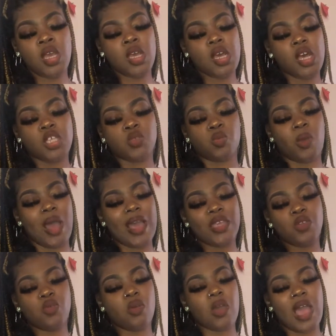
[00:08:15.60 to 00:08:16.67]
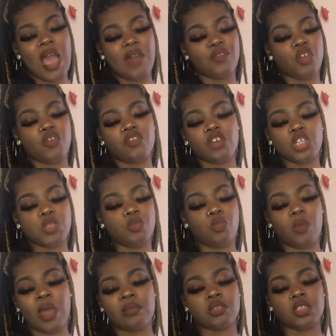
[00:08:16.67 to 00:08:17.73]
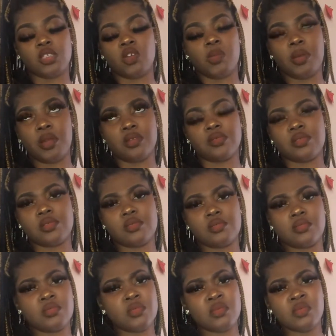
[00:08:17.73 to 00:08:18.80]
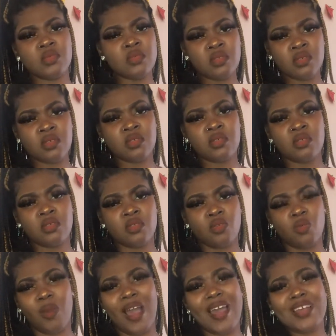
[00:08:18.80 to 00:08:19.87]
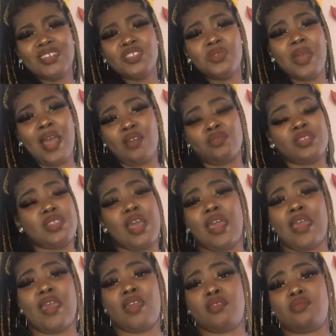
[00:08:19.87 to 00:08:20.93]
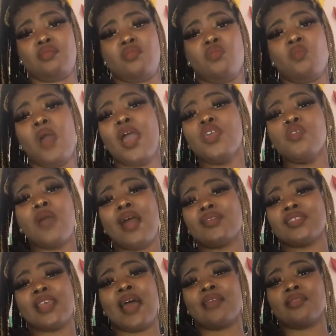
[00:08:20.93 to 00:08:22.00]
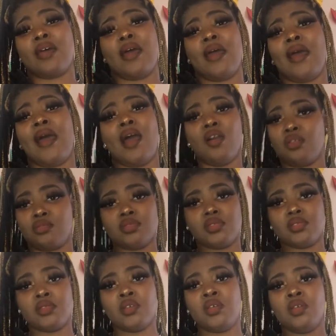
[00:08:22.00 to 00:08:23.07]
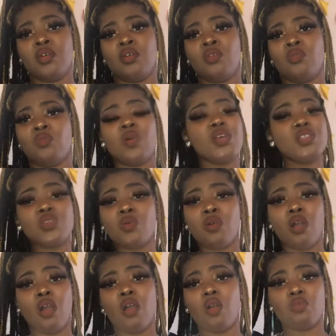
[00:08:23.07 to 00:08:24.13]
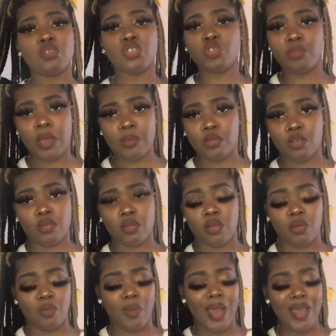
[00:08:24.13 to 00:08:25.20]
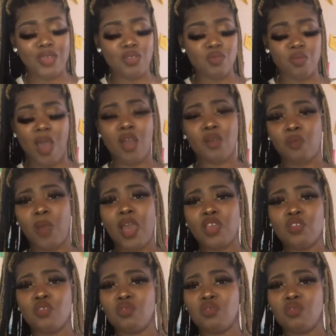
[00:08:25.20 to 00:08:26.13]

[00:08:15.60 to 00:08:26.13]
Cause why you don't have no flushable wipes in your purse? Why are you outside? Why are you outside the house? What's going on with you, baby girl? Why are you out? Why are